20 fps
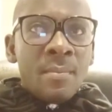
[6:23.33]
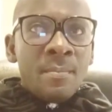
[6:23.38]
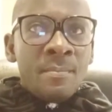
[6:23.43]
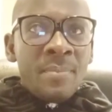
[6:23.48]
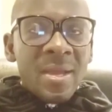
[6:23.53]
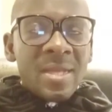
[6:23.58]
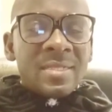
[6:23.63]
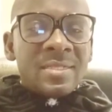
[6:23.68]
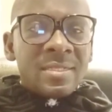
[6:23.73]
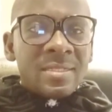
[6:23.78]

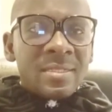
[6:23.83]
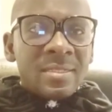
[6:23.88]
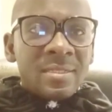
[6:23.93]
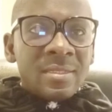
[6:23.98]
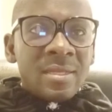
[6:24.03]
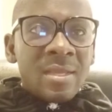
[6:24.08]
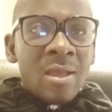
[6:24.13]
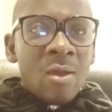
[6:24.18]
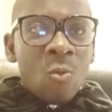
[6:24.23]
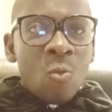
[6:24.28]
But
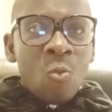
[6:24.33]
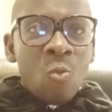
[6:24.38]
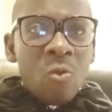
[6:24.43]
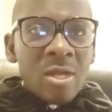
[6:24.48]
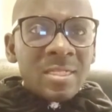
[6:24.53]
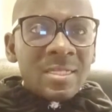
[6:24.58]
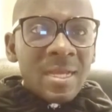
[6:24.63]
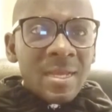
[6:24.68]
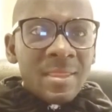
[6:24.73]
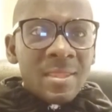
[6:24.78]

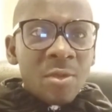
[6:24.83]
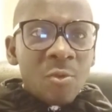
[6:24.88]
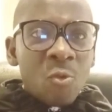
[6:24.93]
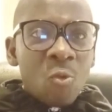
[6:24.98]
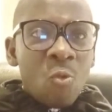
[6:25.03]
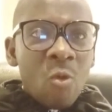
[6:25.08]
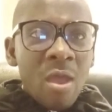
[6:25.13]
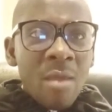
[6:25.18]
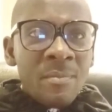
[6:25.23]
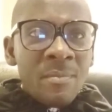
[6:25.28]
what are the
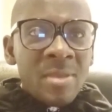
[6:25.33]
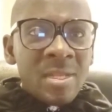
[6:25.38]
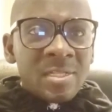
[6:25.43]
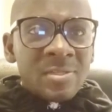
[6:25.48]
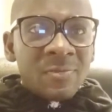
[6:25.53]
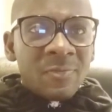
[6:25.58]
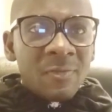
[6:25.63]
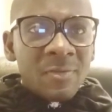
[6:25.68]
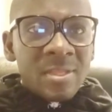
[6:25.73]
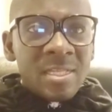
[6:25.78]

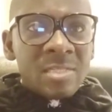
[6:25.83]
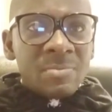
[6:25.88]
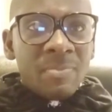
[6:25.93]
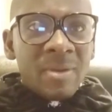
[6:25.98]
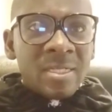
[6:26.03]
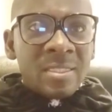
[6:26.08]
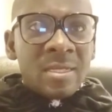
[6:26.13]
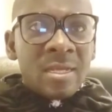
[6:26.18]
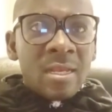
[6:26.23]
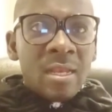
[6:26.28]
requirements for these
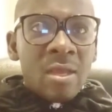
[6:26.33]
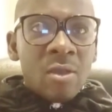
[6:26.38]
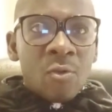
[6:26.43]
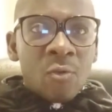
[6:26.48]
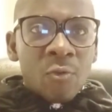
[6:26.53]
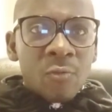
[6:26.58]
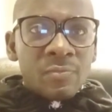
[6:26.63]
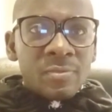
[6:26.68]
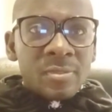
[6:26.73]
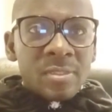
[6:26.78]
particular
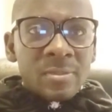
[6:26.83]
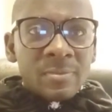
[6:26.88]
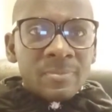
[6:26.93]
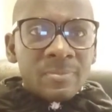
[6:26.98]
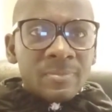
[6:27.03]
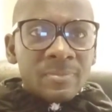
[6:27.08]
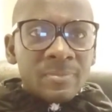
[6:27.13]
groups?